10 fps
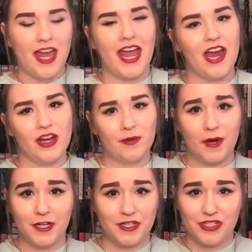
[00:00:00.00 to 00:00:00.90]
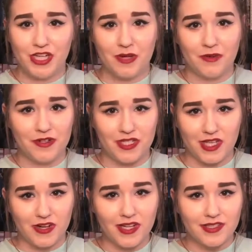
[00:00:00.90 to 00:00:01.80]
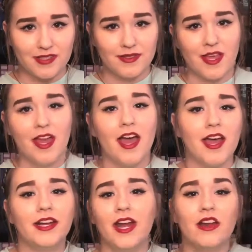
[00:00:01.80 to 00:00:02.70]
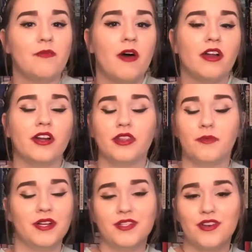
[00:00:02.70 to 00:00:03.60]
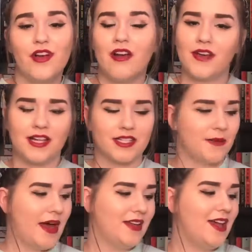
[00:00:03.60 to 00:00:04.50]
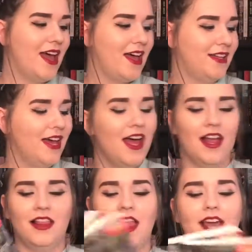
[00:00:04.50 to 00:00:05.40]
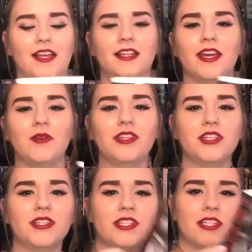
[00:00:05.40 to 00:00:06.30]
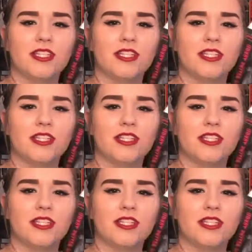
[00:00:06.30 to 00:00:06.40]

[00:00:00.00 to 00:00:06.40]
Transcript: Harry Potter and the Chamber of Secrets, and Harry Potter and the Prisoner of Azkaban. And like, can we just